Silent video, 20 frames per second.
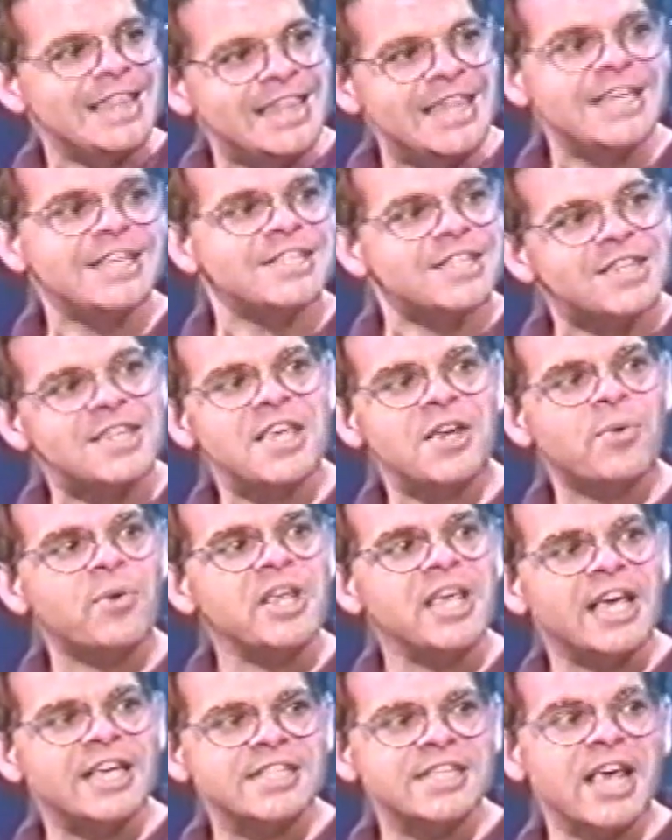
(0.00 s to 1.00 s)
This
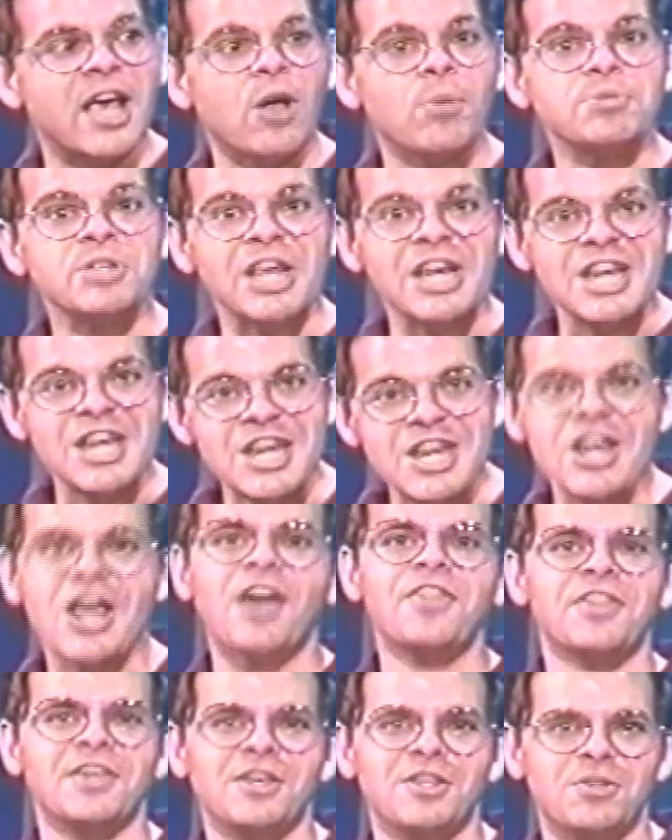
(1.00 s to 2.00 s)
theory has helped
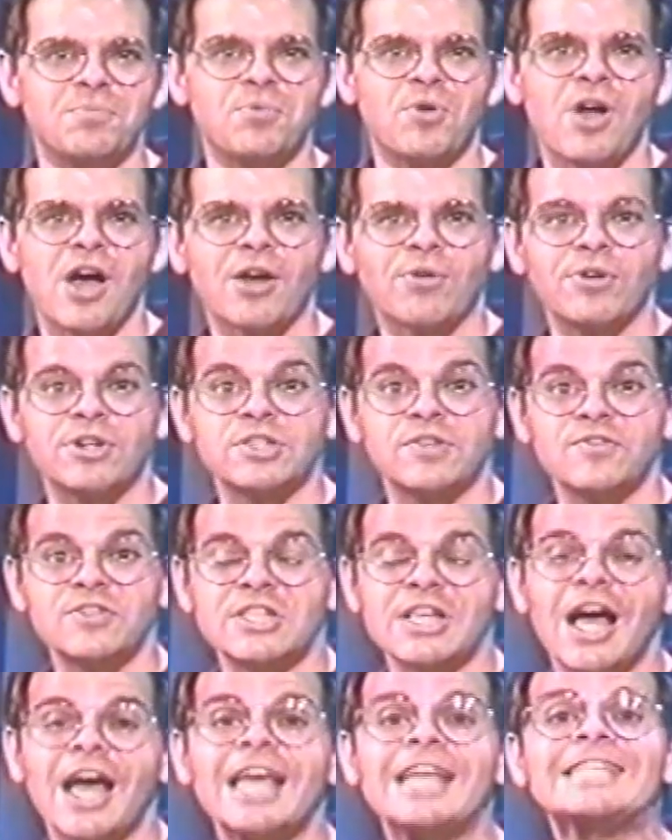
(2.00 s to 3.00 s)
nothing in the progress of
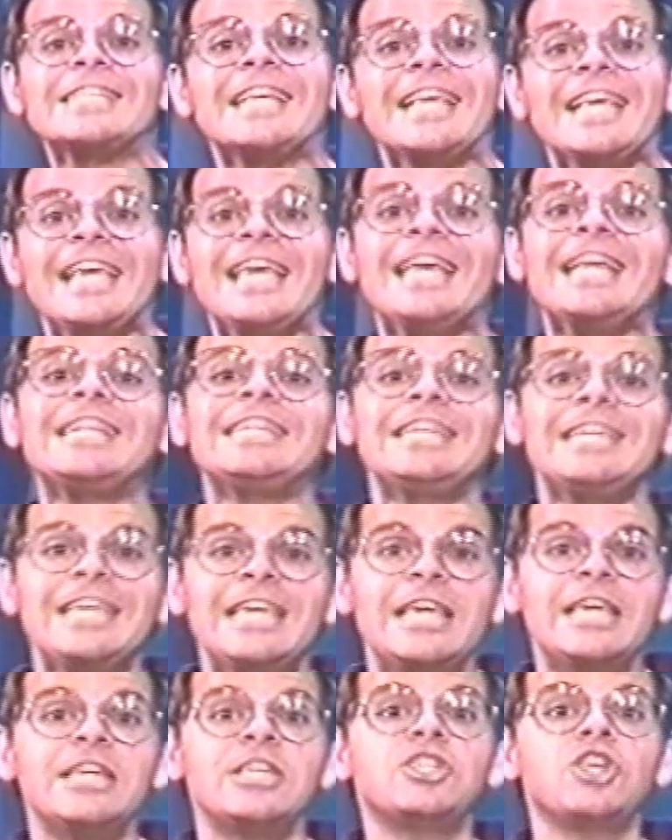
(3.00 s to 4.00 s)
science. It
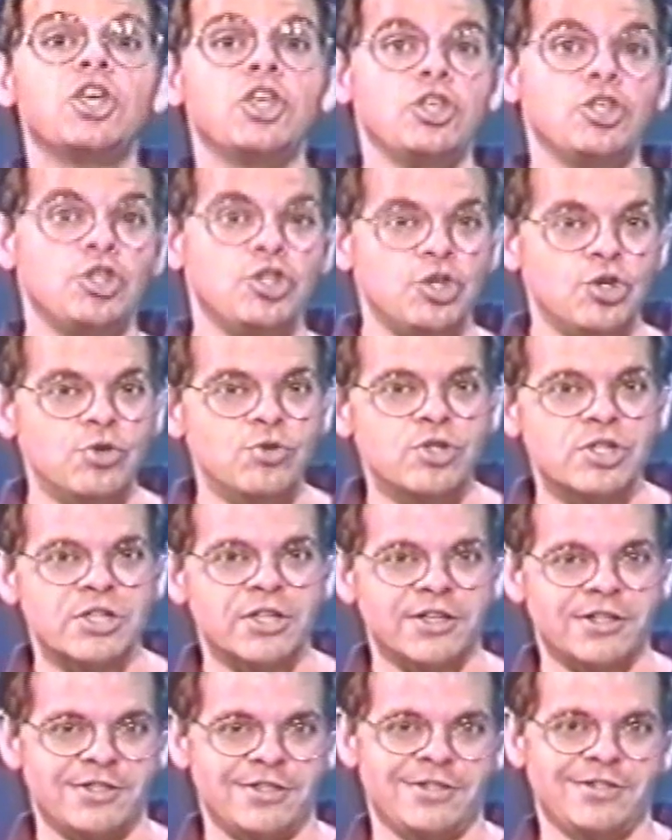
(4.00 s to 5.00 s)
is
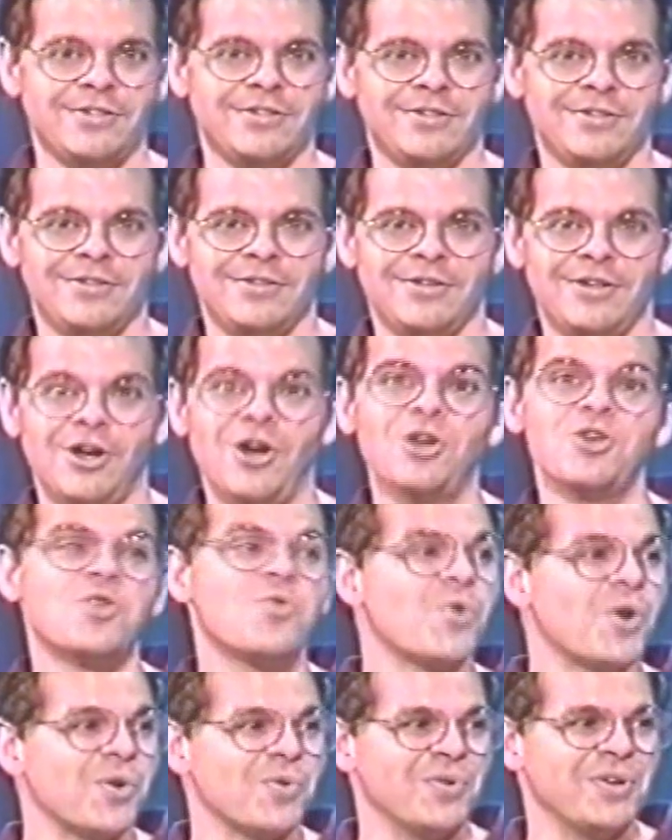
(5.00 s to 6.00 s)
useless,
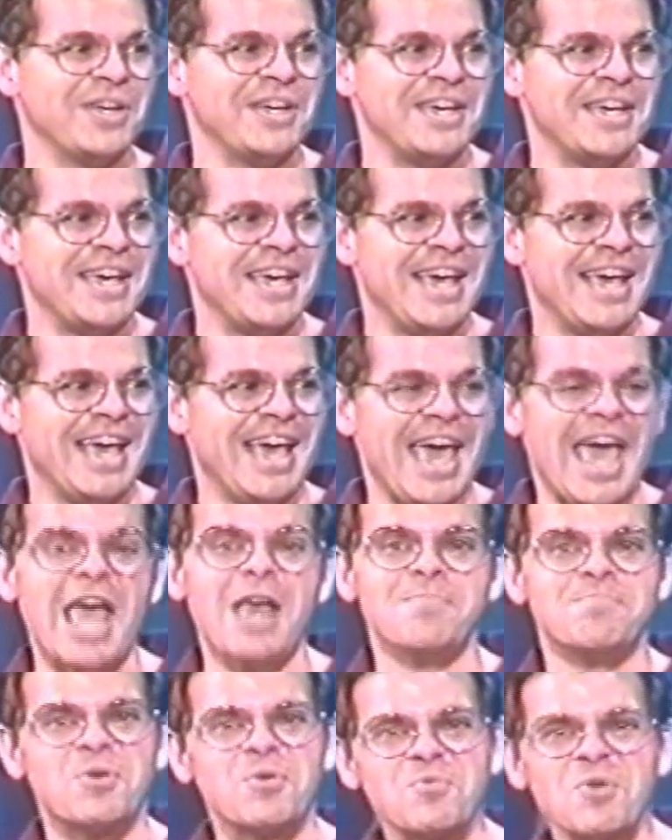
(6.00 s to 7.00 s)
unquote.
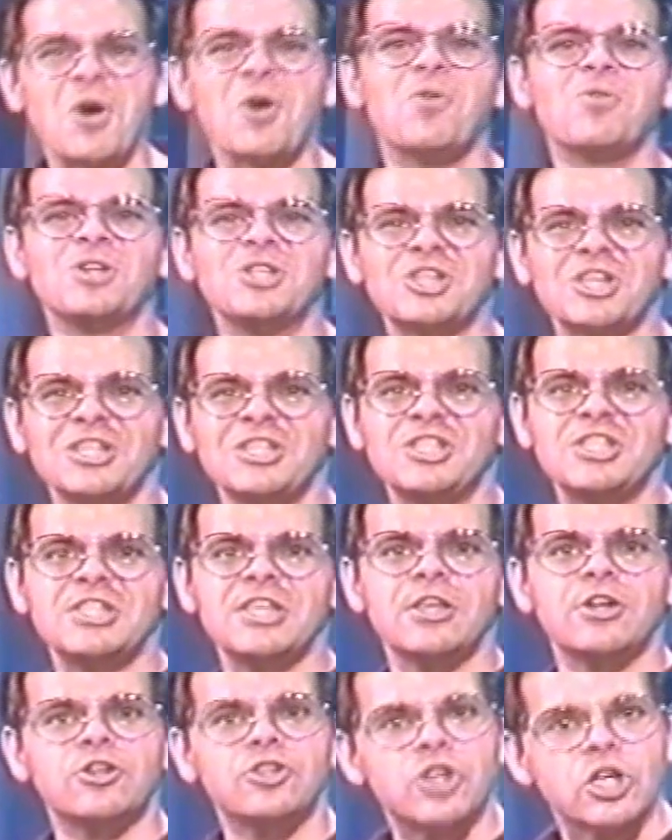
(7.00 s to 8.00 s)
And Baron is
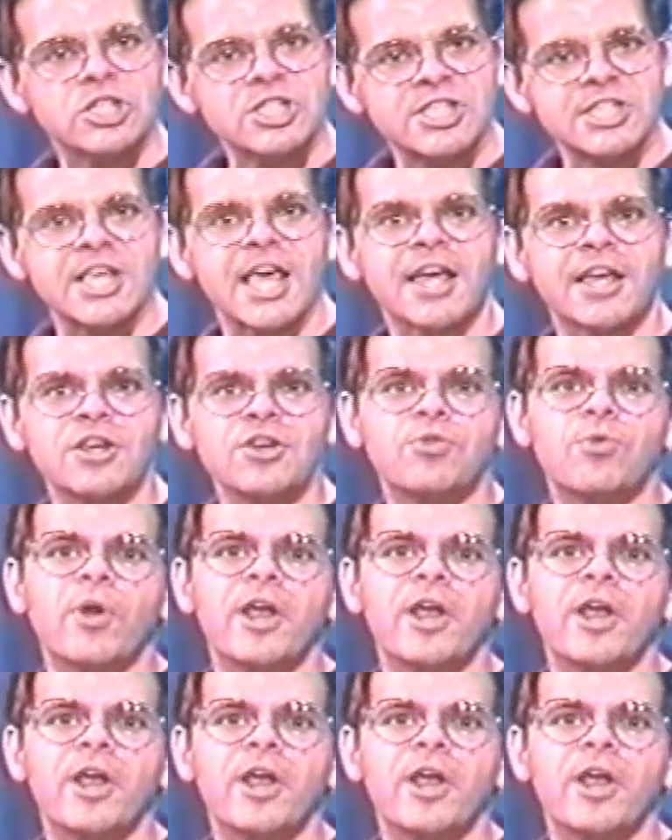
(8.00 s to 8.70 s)
considered the second